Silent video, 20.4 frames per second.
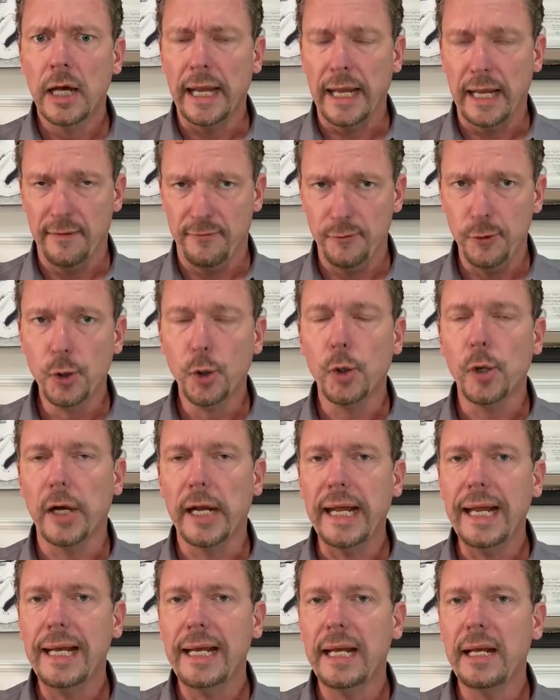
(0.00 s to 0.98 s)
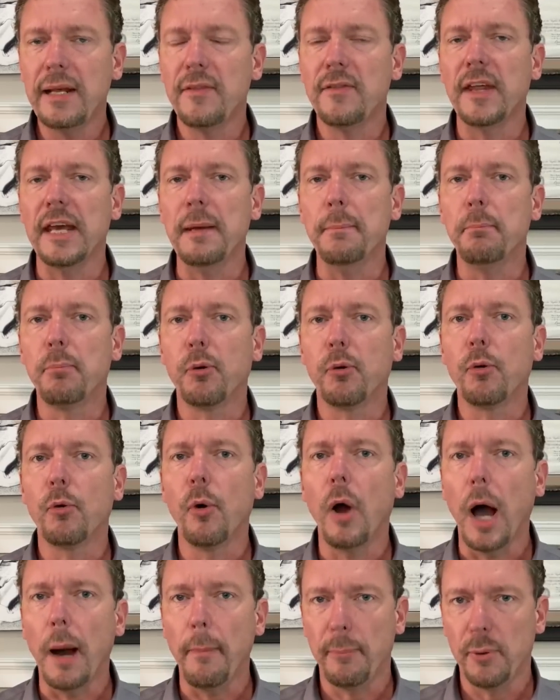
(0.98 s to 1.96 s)
If you're eating the
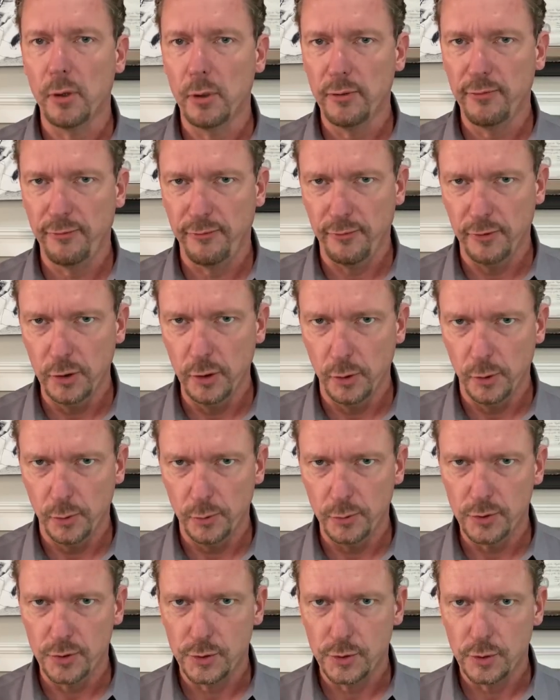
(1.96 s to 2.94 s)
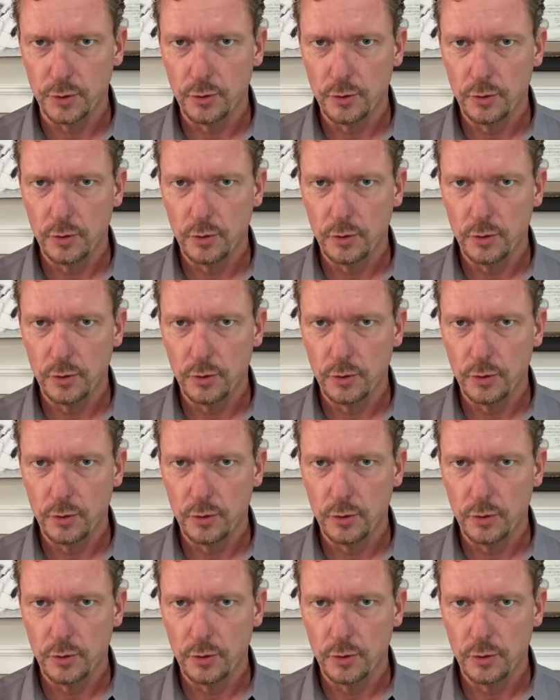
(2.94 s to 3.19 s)
proper foods,